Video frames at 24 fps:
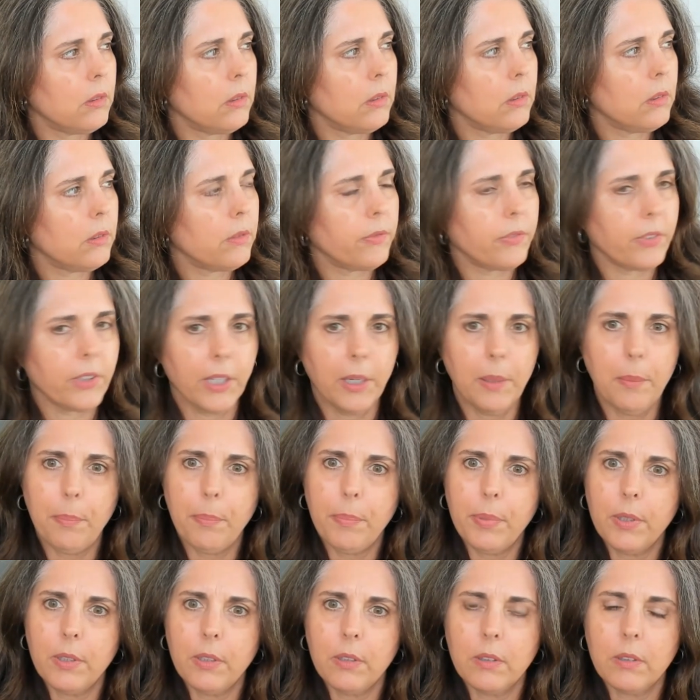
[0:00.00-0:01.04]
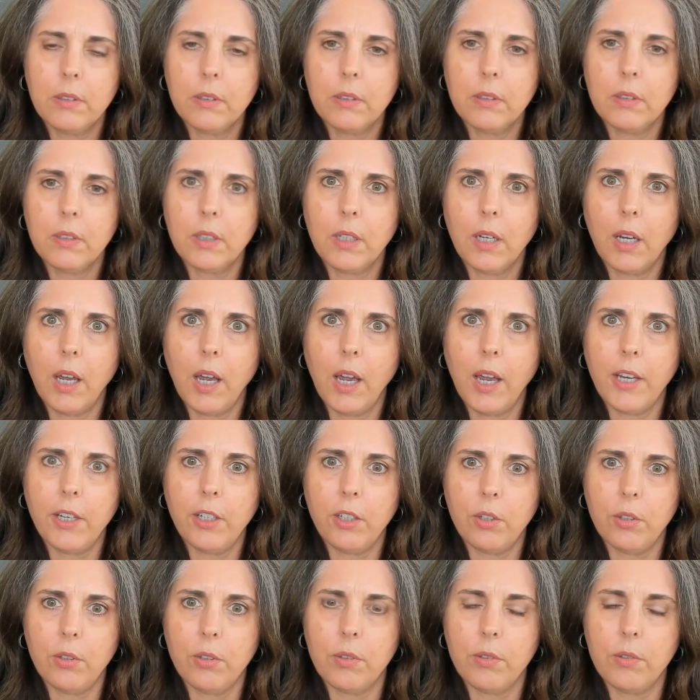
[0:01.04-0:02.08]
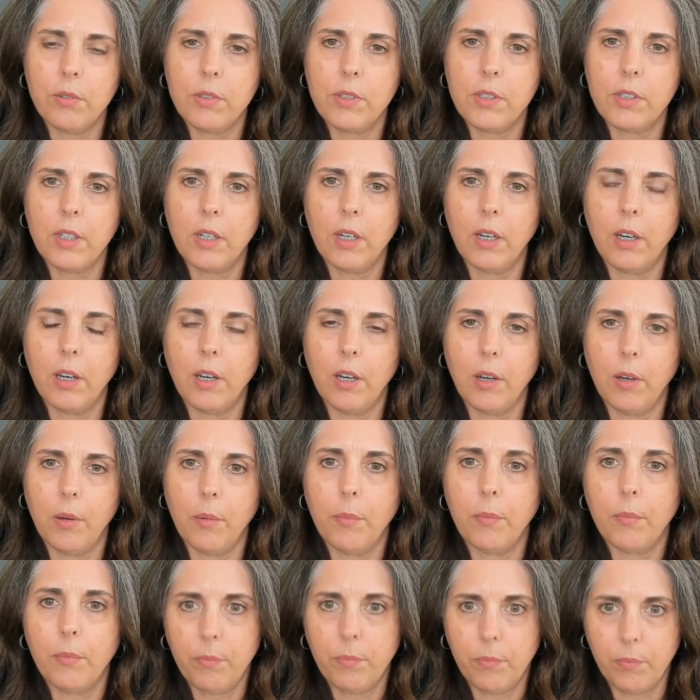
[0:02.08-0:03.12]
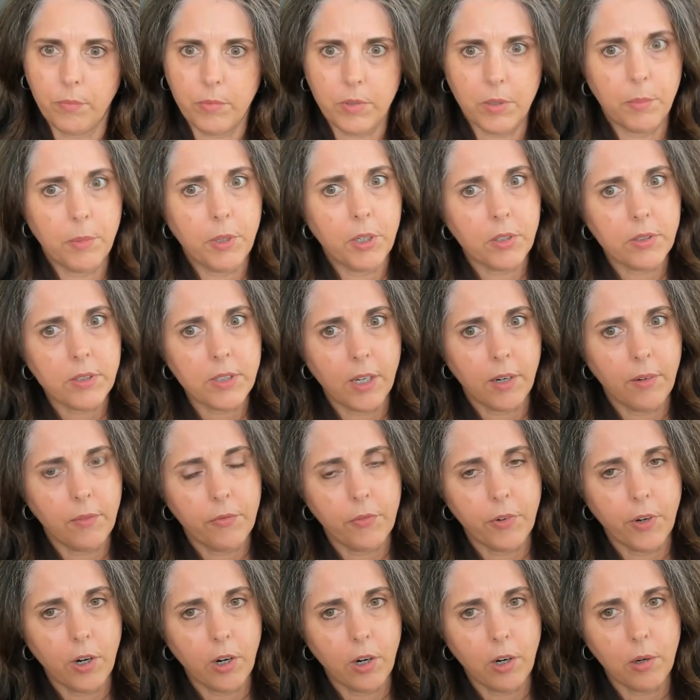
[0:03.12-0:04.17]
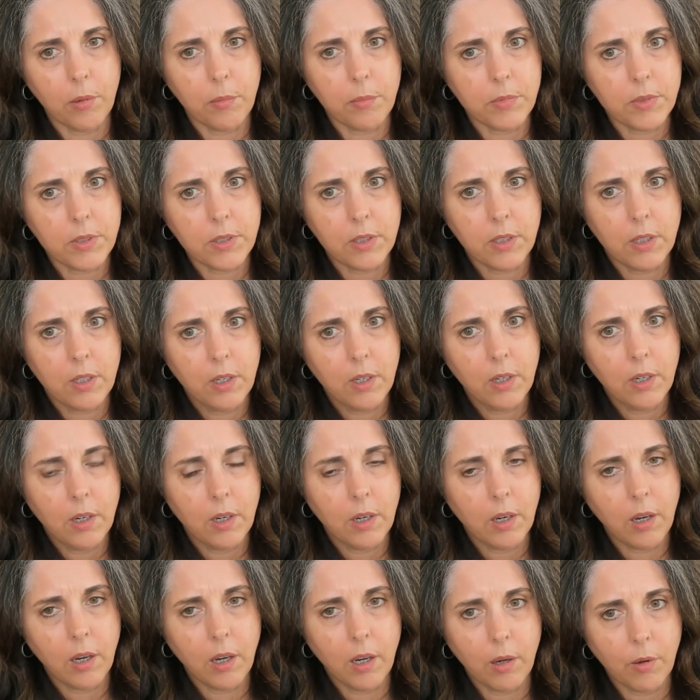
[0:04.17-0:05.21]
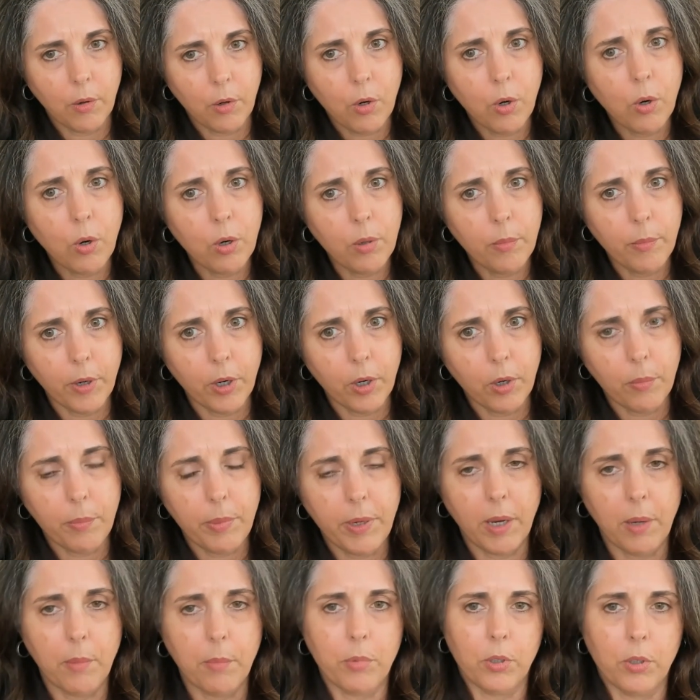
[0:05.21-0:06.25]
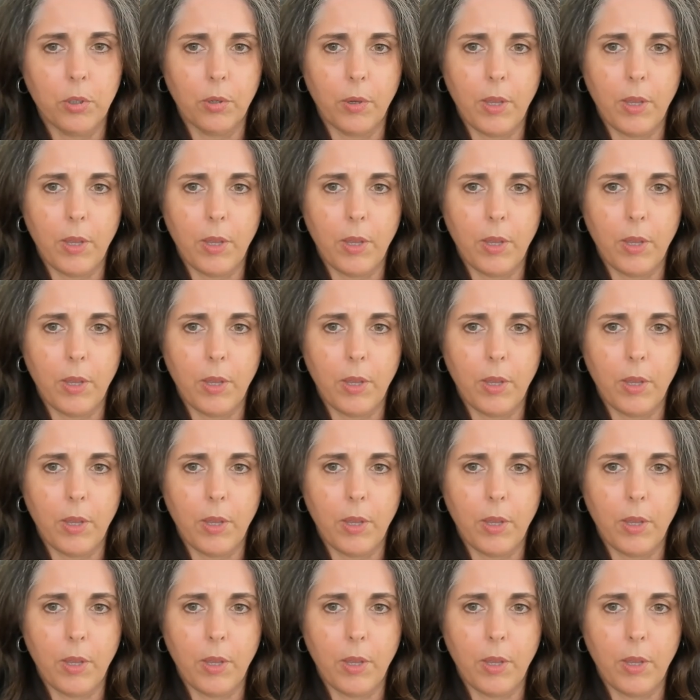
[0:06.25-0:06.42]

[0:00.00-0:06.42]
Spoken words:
flip, I used some Heelside Farms Cormo bamboo.